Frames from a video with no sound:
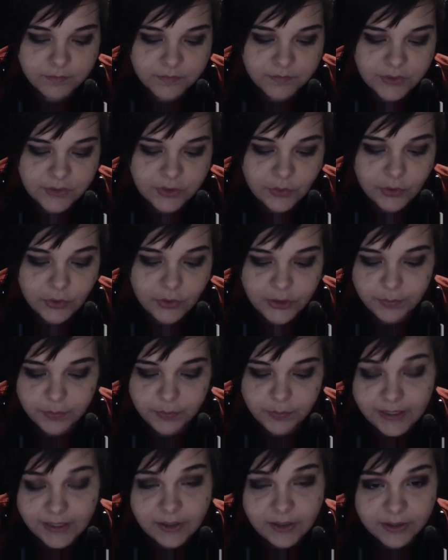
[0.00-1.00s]
So on your
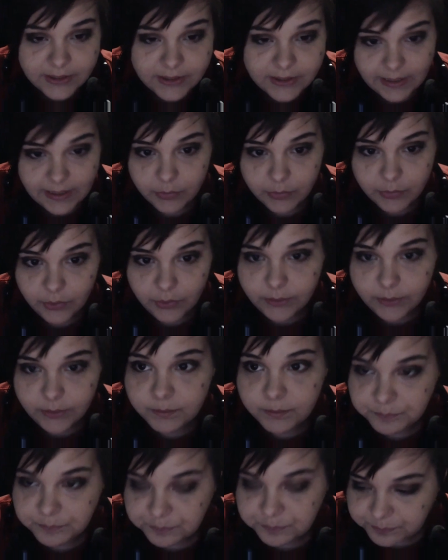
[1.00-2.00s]
player standpoint,
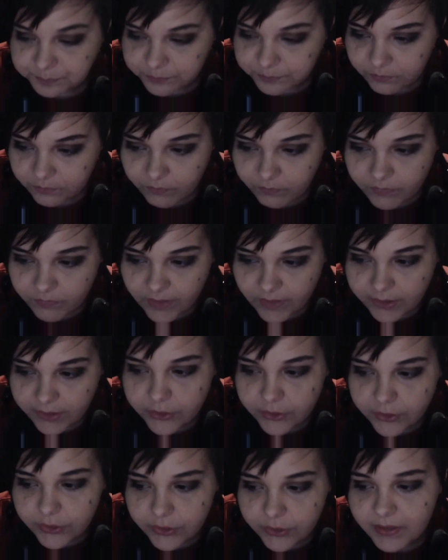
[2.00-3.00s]

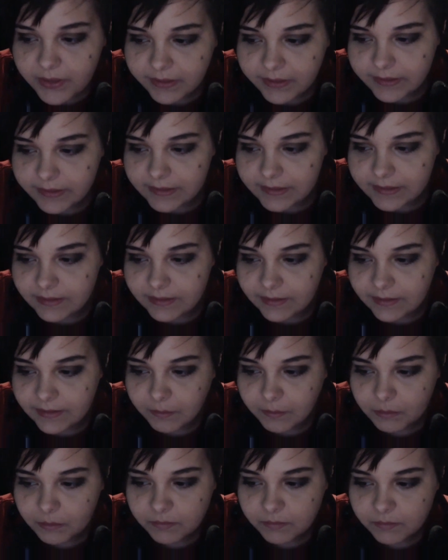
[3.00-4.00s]
you're doing this
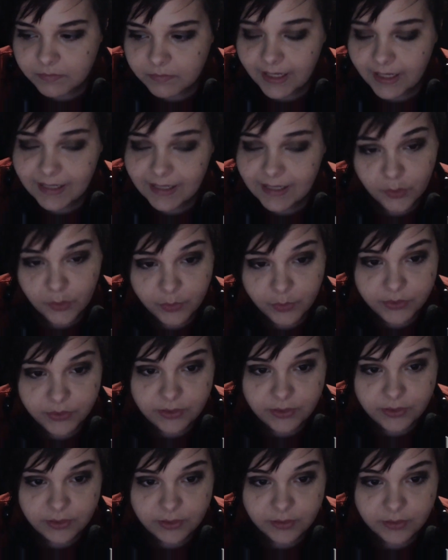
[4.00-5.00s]
as
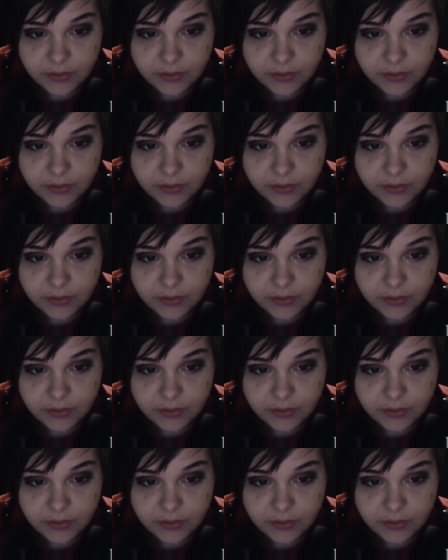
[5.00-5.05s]
almost